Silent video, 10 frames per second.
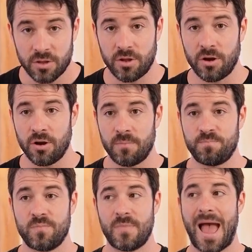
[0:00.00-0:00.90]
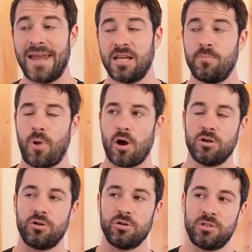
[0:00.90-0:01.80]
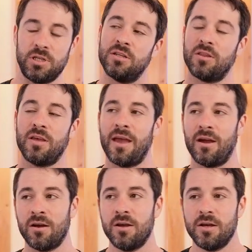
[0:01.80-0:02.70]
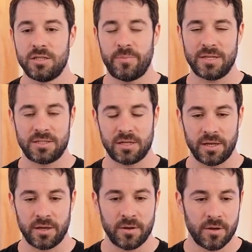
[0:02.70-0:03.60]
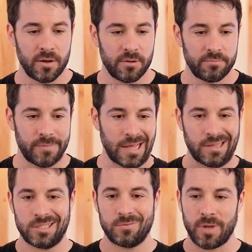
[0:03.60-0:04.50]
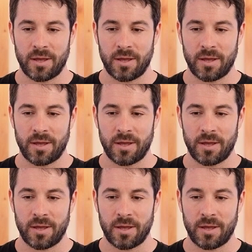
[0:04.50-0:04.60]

They're adding particles into the air to basically make this,